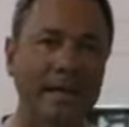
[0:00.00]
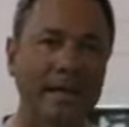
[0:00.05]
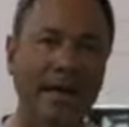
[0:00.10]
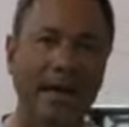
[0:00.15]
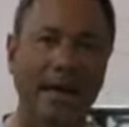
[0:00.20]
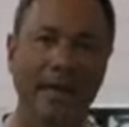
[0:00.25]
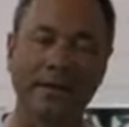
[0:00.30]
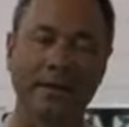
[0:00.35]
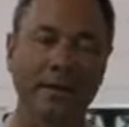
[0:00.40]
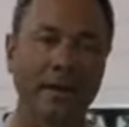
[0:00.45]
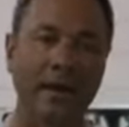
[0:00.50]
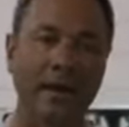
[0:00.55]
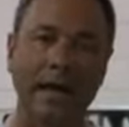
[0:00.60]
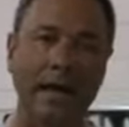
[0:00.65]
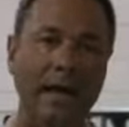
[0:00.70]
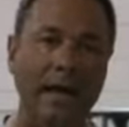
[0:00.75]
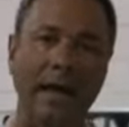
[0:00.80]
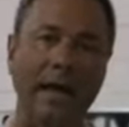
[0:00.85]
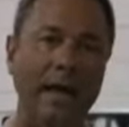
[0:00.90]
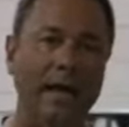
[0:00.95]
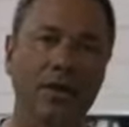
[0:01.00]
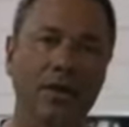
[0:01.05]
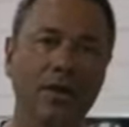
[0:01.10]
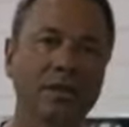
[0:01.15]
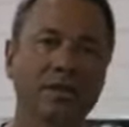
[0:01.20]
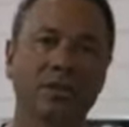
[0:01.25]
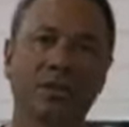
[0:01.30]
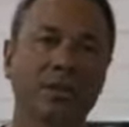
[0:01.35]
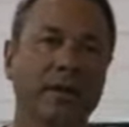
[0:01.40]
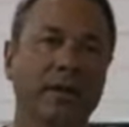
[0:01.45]
And I
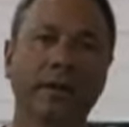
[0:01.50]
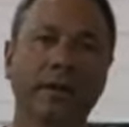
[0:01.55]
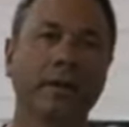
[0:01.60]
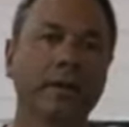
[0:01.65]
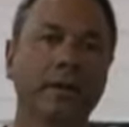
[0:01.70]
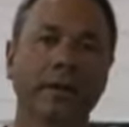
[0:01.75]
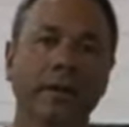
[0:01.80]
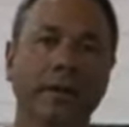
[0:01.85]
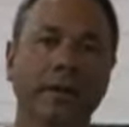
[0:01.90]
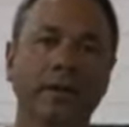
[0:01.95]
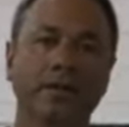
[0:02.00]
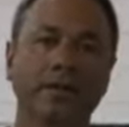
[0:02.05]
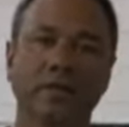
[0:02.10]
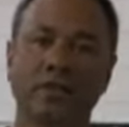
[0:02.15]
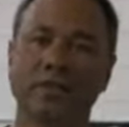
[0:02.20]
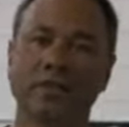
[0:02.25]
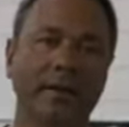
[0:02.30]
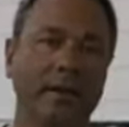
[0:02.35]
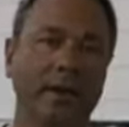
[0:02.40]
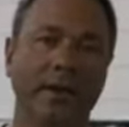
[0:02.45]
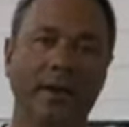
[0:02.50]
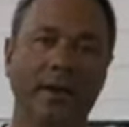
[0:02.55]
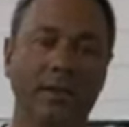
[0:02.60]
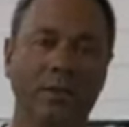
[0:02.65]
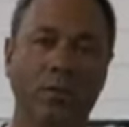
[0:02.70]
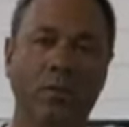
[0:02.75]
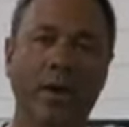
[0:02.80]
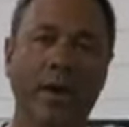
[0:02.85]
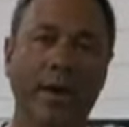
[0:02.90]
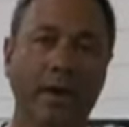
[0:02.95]
couldn't see existing any
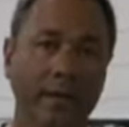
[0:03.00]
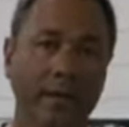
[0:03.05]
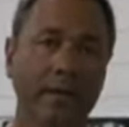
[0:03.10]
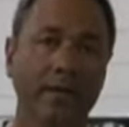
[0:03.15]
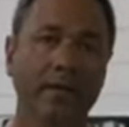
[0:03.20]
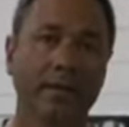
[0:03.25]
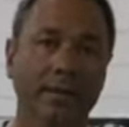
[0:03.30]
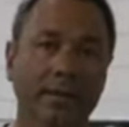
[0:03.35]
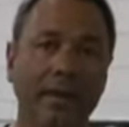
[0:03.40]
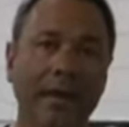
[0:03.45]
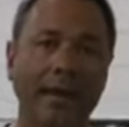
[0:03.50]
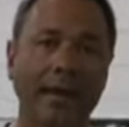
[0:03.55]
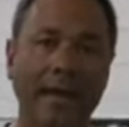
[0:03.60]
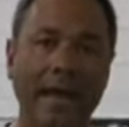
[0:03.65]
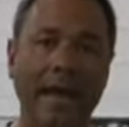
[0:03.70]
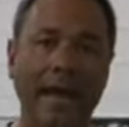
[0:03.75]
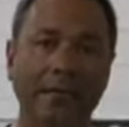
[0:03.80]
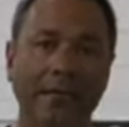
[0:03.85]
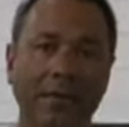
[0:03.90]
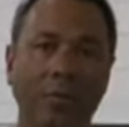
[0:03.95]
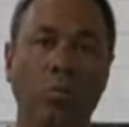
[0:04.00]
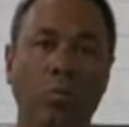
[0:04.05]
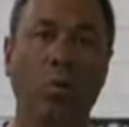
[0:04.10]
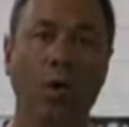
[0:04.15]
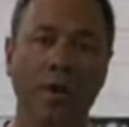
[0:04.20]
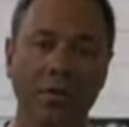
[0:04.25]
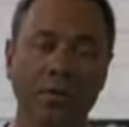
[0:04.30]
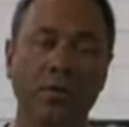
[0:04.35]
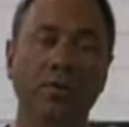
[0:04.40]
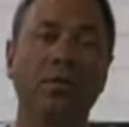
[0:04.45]
other way than having
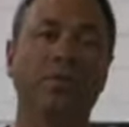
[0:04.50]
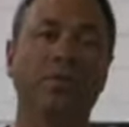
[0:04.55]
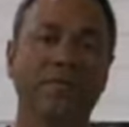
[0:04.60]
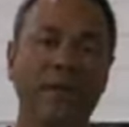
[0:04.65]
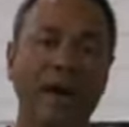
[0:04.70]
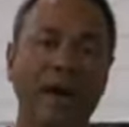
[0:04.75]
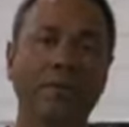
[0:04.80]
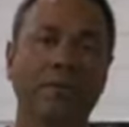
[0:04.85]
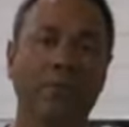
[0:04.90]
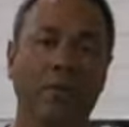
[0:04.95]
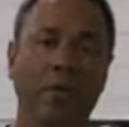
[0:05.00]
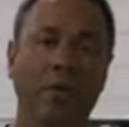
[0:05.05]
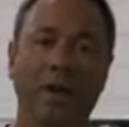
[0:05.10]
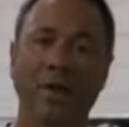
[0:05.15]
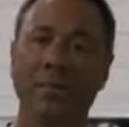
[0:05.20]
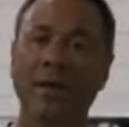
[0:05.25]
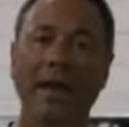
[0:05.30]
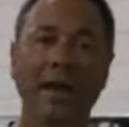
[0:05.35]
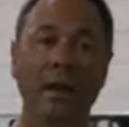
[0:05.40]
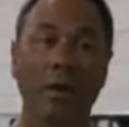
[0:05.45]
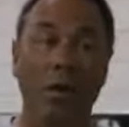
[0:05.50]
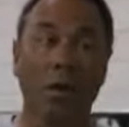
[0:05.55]
1 unified program.